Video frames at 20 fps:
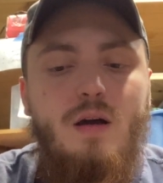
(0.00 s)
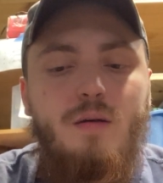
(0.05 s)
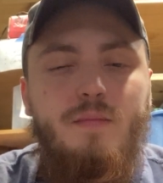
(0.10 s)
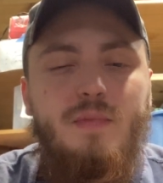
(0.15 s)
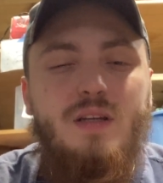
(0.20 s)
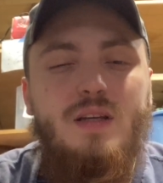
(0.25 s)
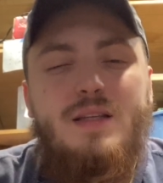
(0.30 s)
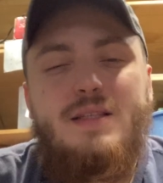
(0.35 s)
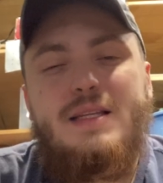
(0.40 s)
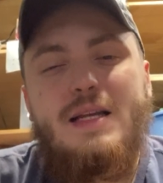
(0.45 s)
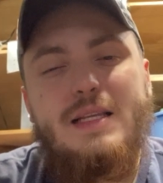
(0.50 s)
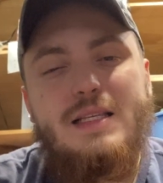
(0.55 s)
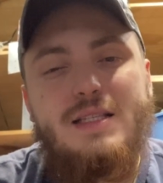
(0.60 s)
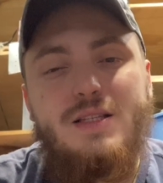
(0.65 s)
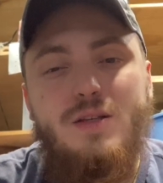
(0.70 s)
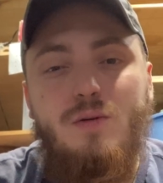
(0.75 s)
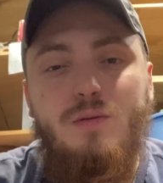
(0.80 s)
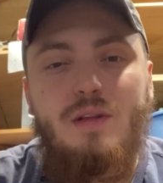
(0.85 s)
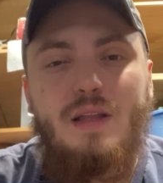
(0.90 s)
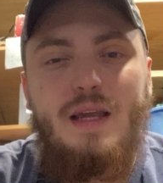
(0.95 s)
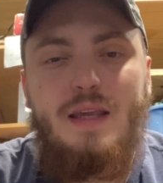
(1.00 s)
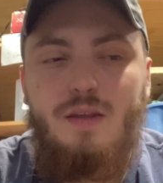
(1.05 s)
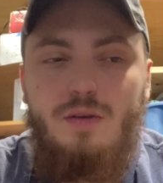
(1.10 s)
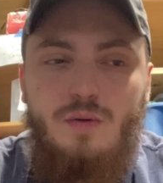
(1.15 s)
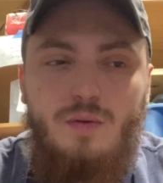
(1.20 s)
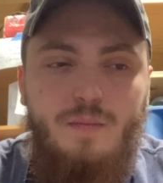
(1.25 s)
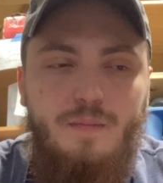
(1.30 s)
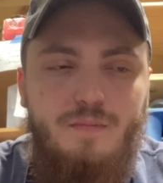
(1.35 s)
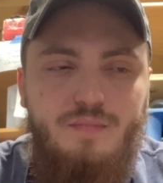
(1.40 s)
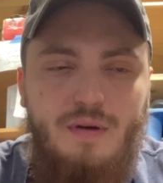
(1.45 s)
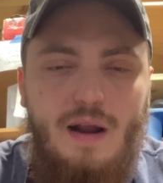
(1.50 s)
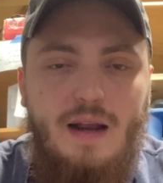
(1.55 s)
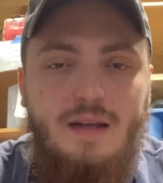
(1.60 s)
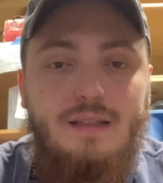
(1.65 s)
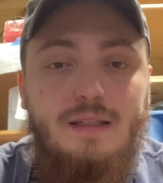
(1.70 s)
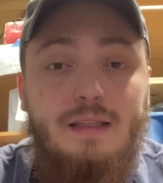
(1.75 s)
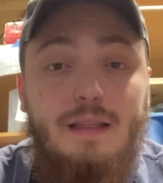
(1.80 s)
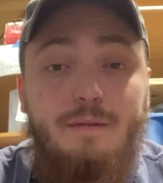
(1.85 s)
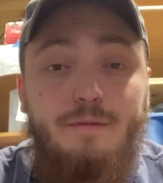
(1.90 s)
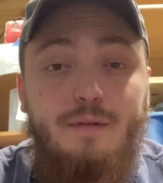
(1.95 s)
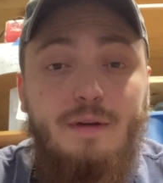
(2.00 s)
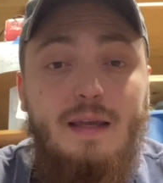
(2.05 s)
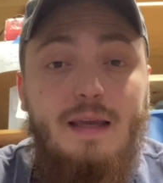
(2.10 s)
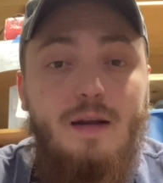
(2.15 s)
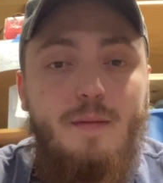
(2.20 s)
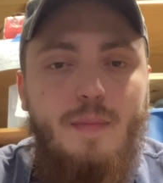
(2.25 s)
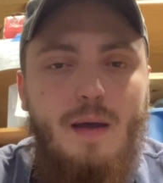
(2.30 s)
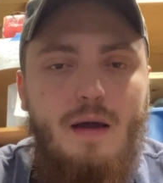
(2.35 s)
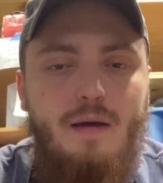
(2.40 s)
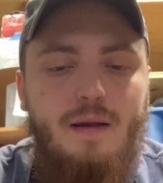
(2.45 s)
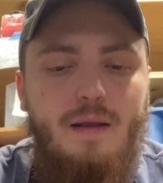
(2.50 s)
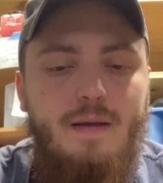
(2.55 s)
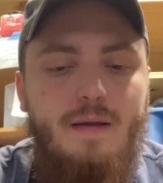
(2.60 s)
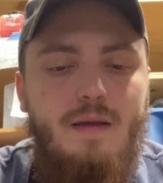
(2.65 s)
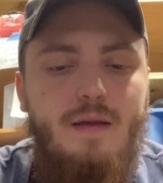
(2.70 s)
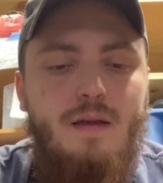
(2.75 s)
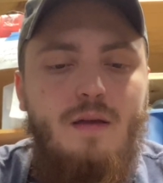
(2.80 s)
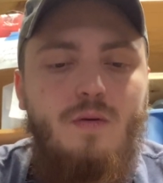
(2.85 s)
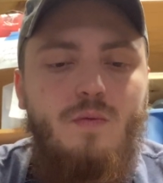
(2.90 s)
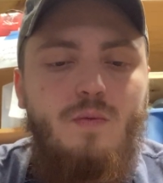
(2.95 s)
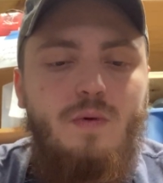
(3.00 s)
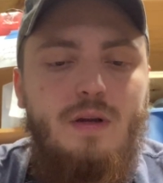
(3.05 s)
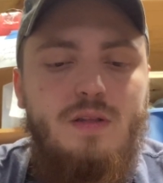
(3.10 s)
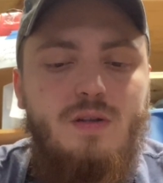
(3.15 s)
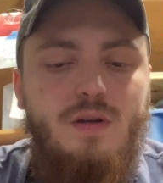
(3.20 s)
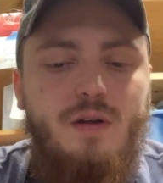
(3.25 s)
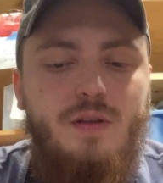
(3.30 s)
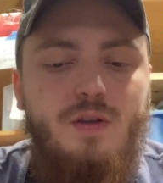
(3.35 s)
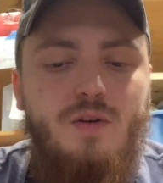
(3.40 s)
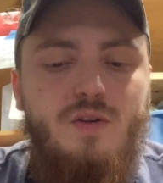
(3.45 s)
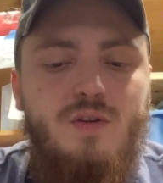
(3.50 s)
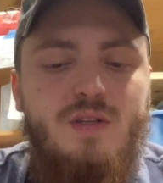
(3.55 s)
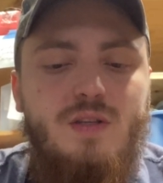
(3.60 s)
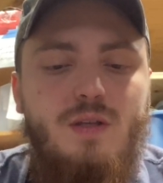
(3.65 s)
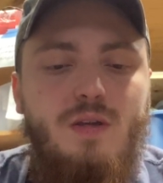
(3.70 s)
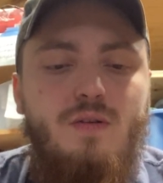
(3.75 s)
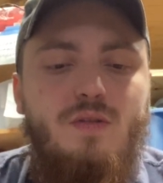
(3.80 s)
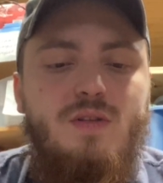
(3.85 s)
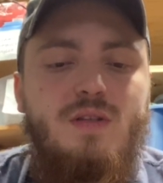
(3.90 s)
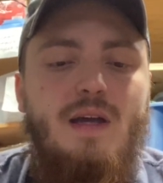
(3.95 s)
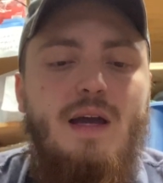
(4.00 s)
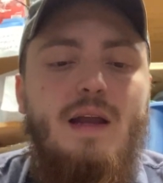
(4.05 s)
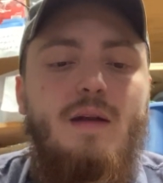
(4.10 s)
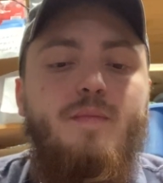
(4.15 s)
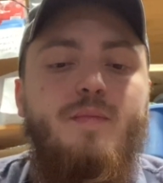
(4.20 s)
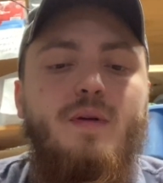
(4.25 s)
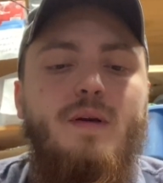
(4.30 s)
because that's so light you'll practically forget about it when it's on your side.